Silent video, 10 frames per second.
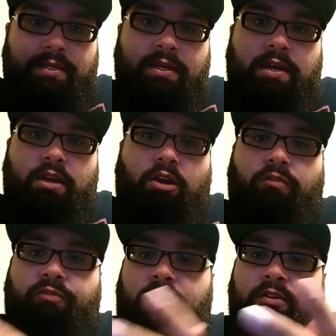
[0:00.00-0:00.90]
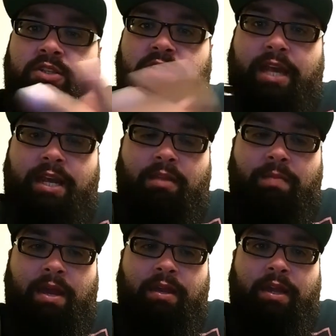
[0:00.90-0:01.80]
Go follow Stan the
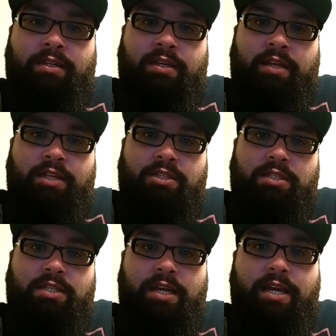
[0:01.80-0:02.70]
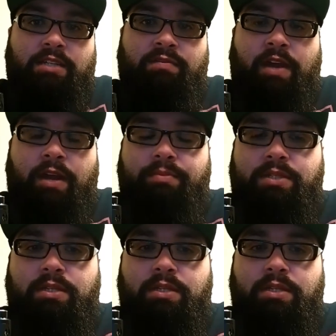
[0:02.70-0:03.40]
Man at Tenacious TX Vapes